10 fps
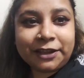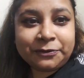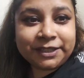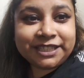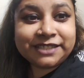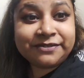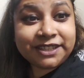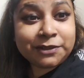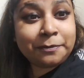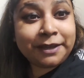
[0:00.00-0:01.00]
ahead with this
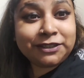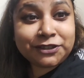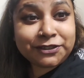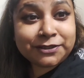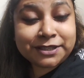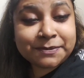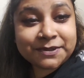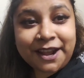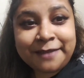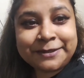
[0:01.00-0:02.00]
video, make sure you
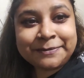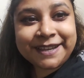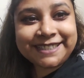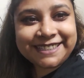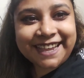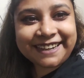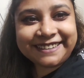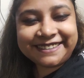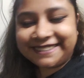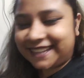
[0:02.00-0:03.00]
subscribe to my
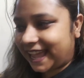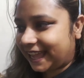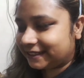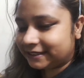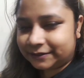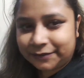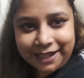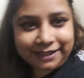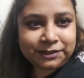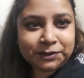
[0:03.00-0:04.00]
channel. And
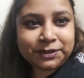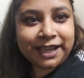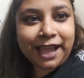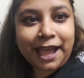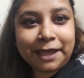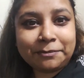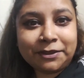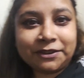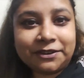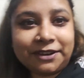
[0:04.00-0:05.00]
well, today I am
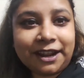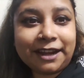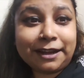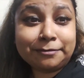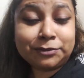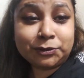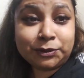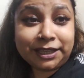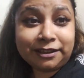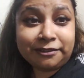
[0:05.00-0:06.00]
here and I'm
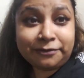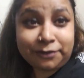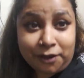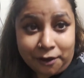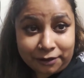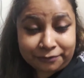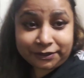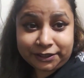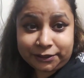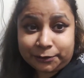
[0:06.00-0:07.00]
doing a vlog
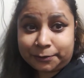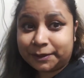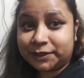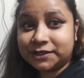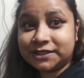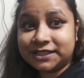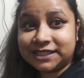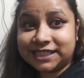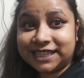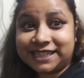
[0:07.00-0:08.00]
video
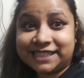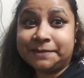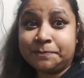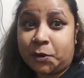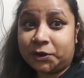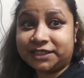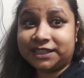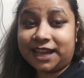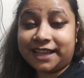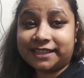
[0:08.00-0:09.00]
because it is
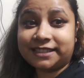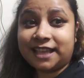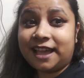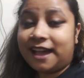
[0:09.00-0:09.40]
important, guys.